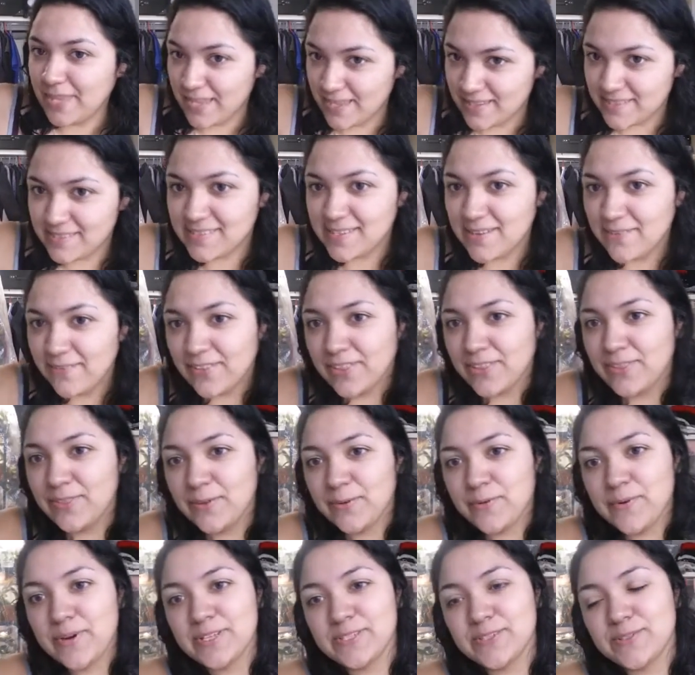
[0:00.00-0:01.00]
it's definitely
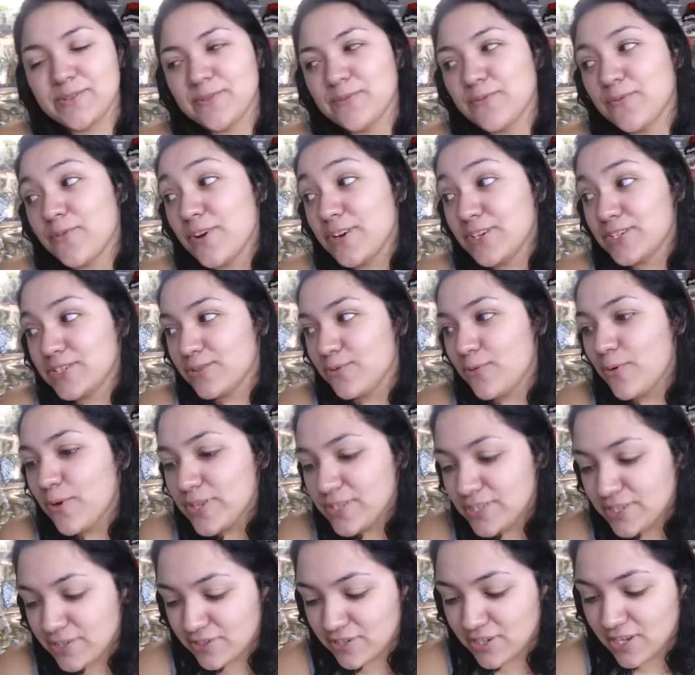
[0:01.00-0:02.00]
the crushed
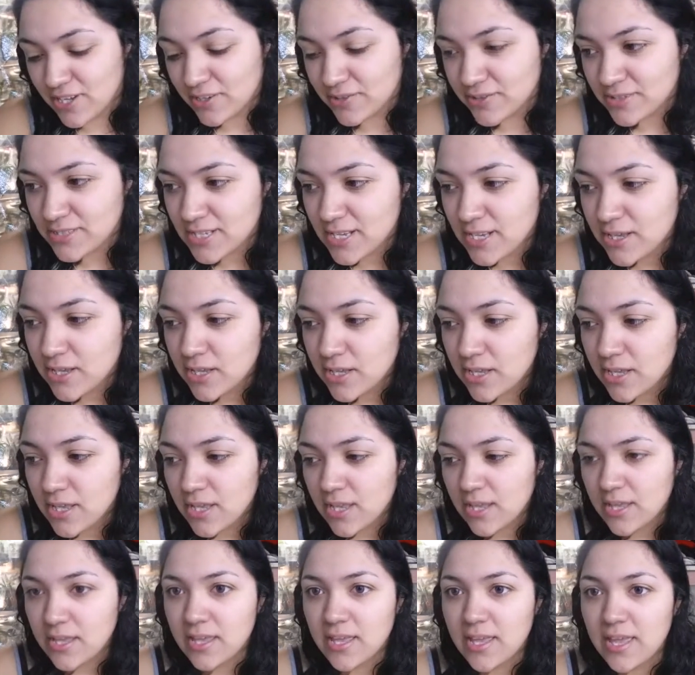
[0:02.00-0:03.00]
oyster shells.
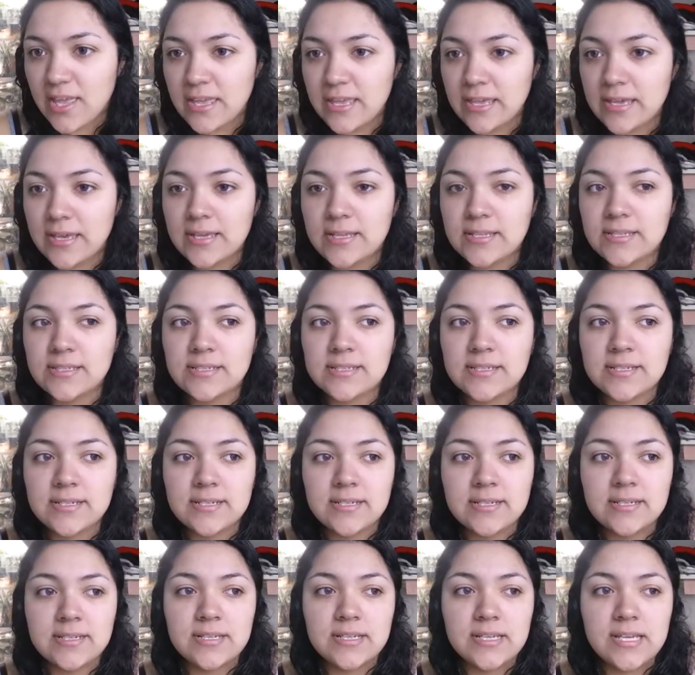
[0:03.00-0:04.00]
And
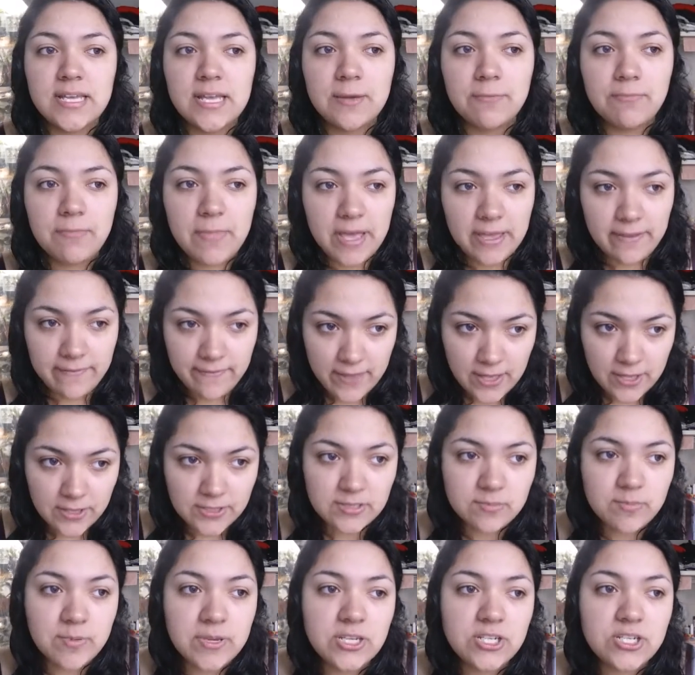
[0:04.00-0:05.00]
my
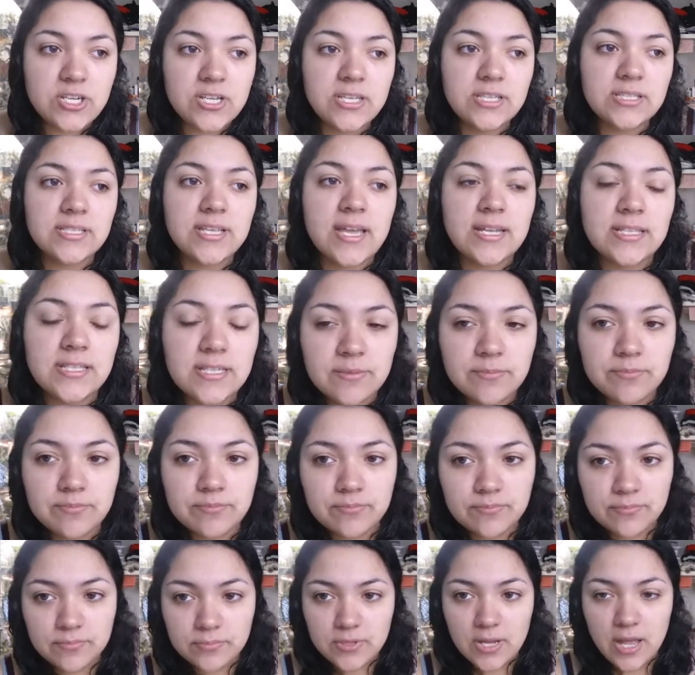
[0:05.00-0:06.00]
phals species, I did
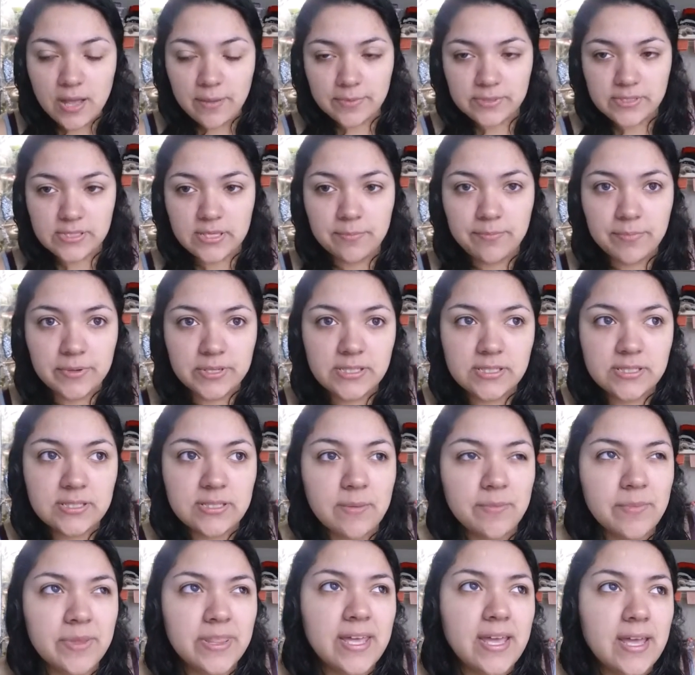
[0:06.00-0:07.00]
obviously put
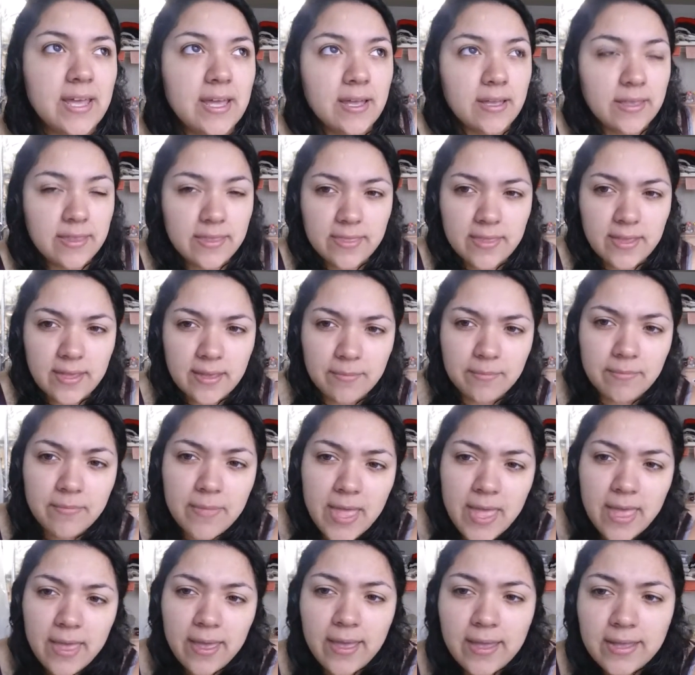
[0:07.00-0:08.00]
some of that in them,
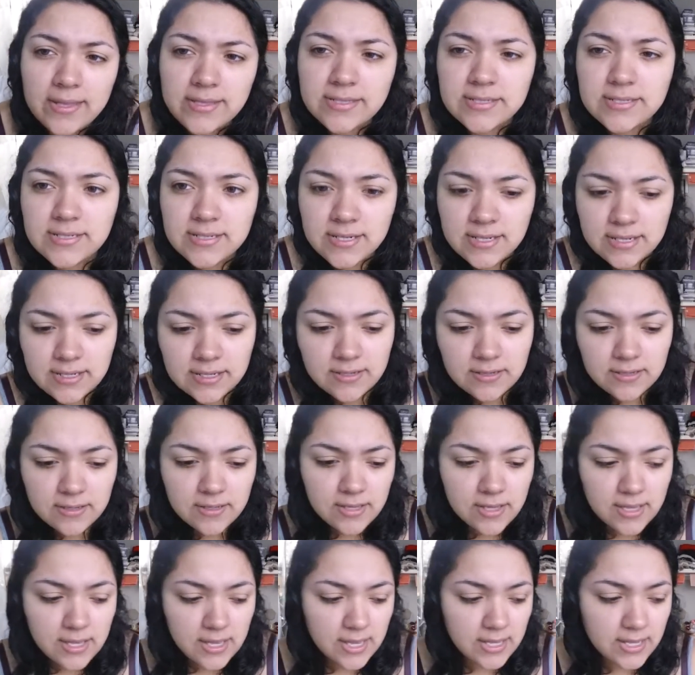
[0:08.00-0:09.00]
and
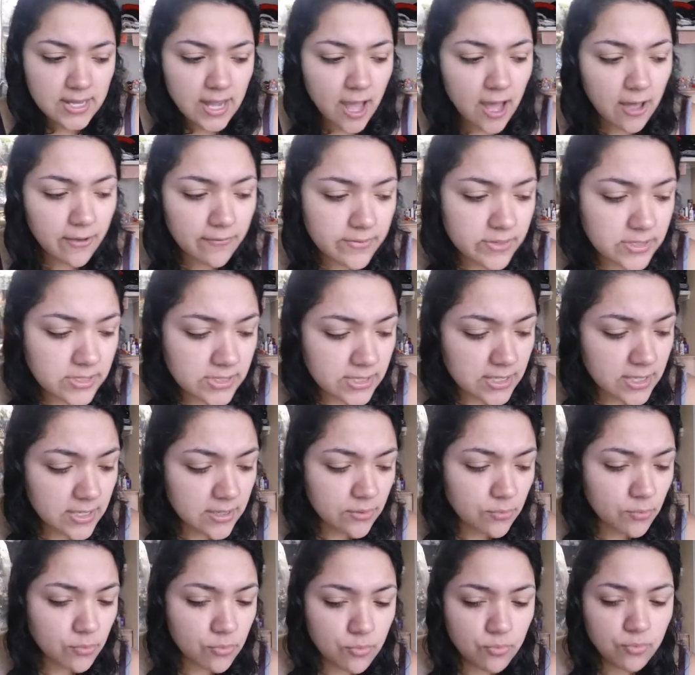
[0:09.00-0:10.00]
it
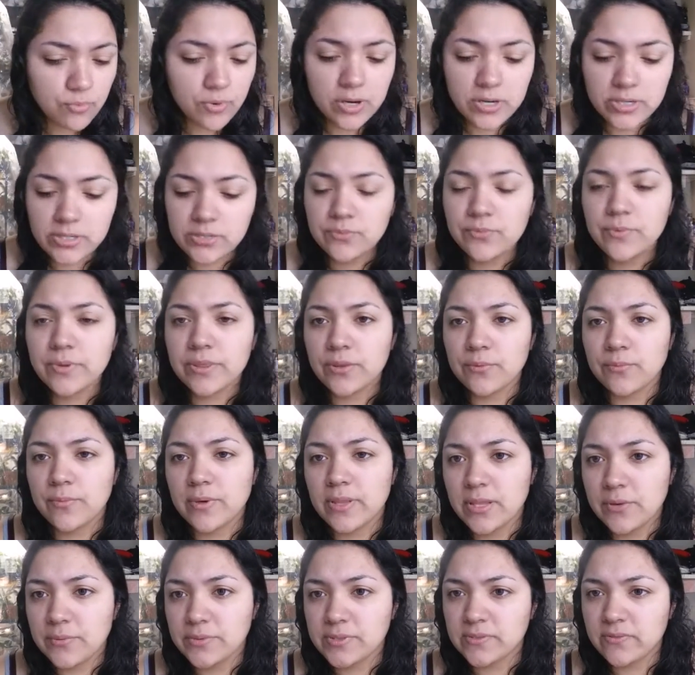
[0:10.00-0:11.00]
obviously worked with the
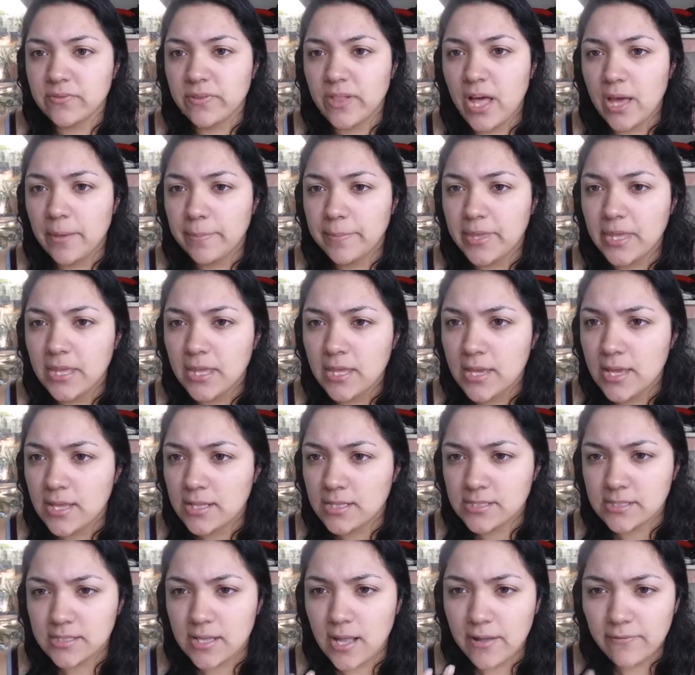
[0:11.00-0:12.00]
one that was floppy.
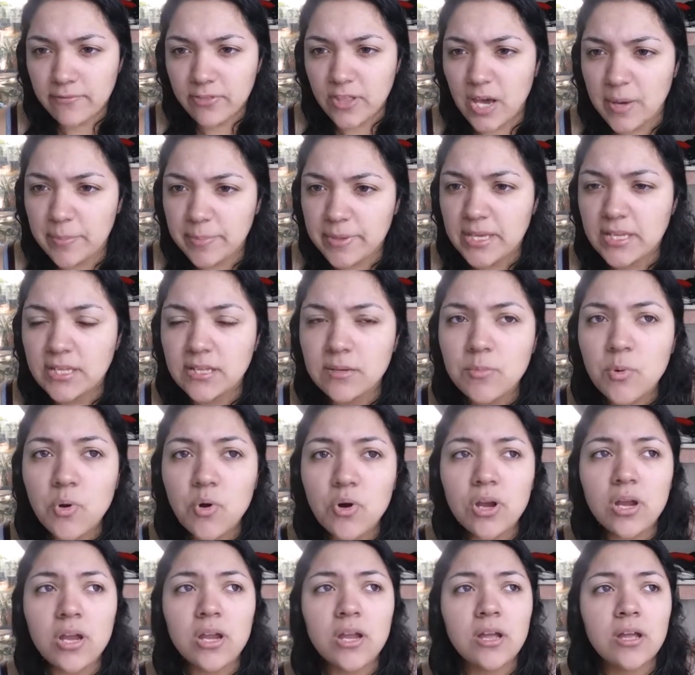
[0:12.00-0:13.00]
It's not floppy
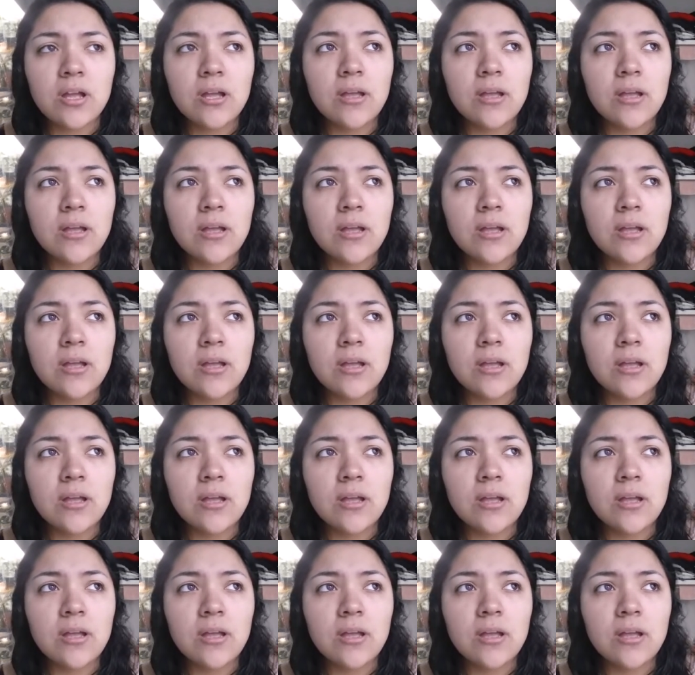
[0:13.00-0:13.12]
anymore,